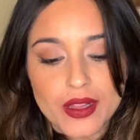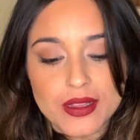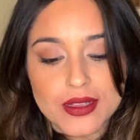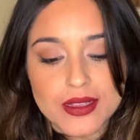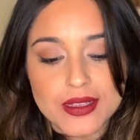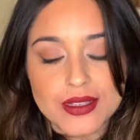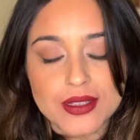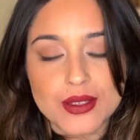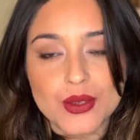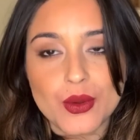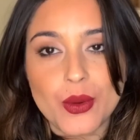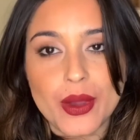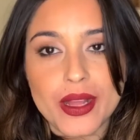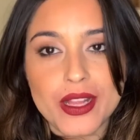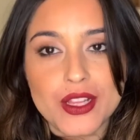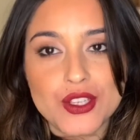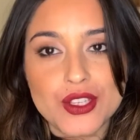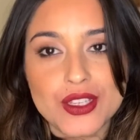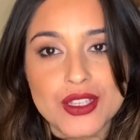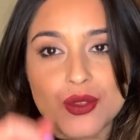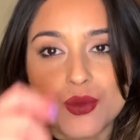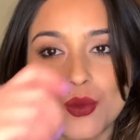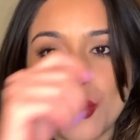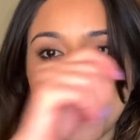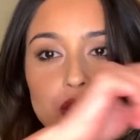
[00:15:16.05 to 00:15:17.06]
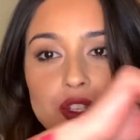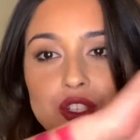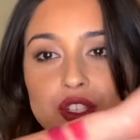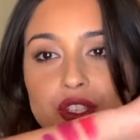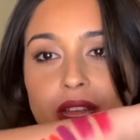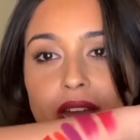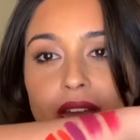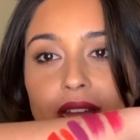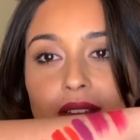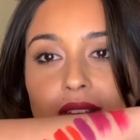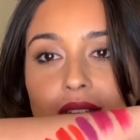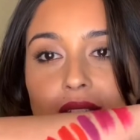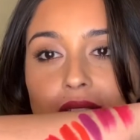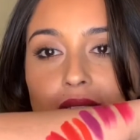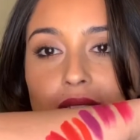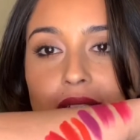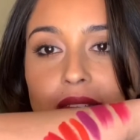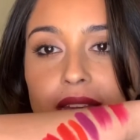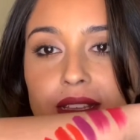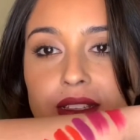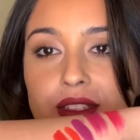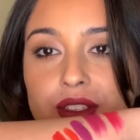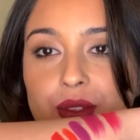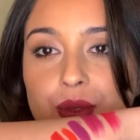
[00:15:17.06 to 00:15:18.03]
so I'll just swatch that
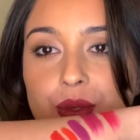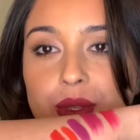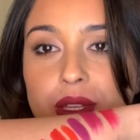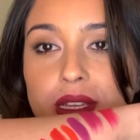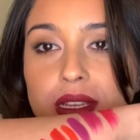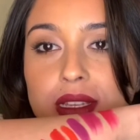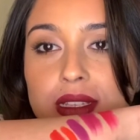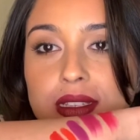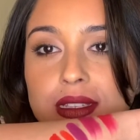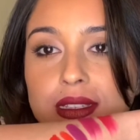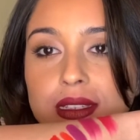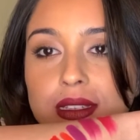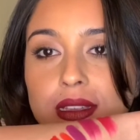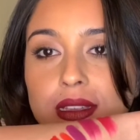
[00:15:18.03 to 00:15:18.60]
next to this.